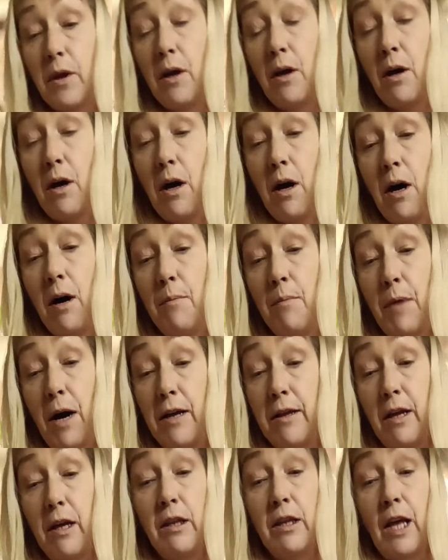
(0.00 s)
I
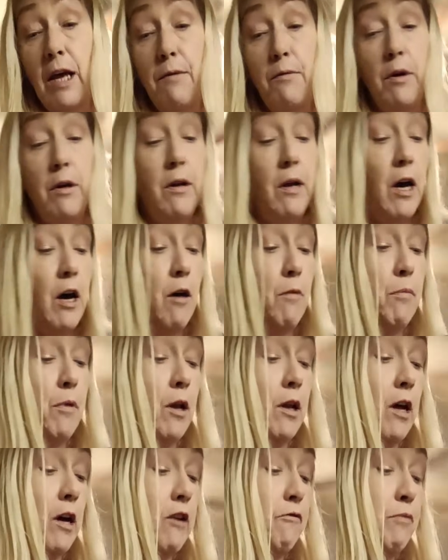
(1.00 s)
think they would help a
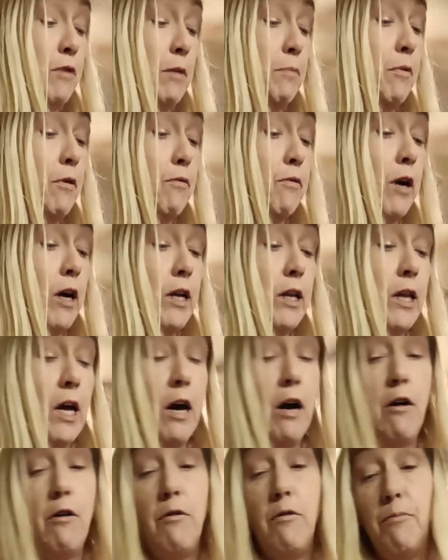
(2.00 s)
lot of people right
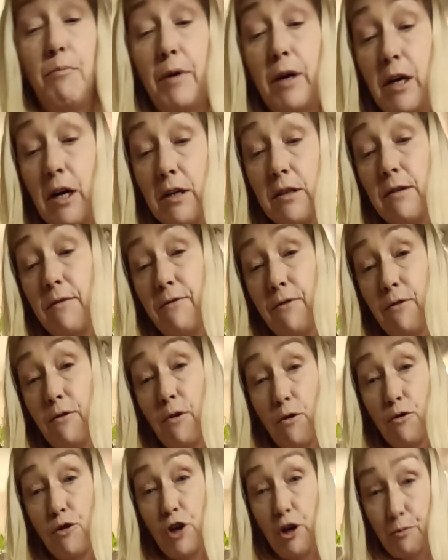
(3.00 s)
now because of
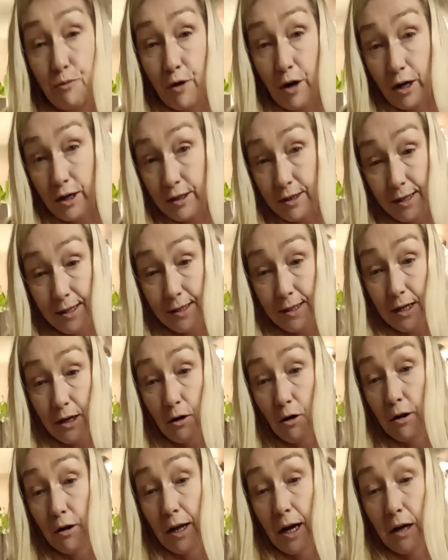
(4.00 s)
grocery prices and
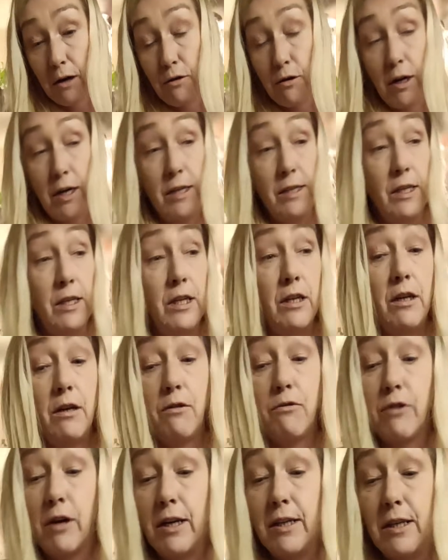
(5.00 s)
all that
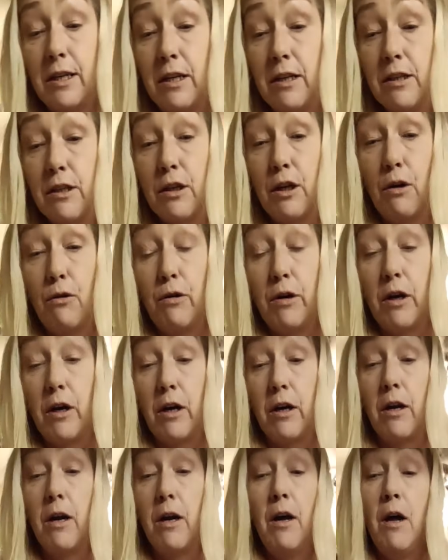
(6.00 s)
craziness going
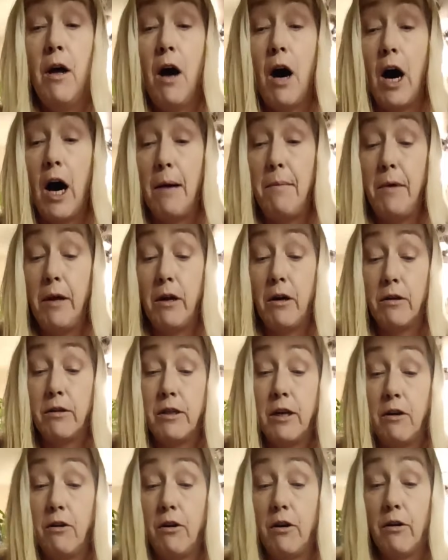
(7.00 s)
on. I'm in
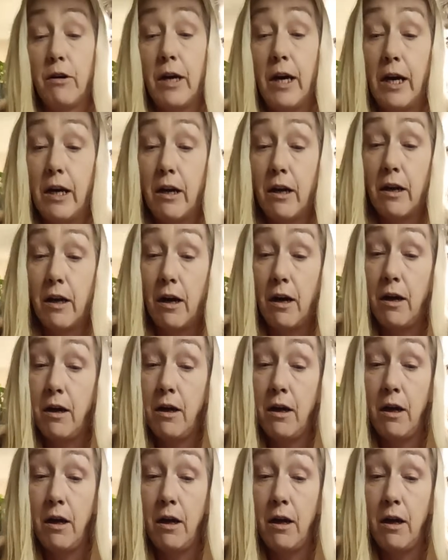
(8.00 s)
Ontario, Canada.